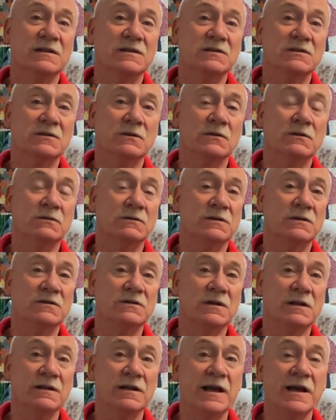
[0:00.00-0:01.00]
So
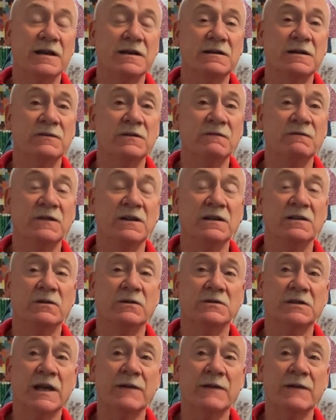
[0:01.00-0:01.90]
there's a lot of different videos.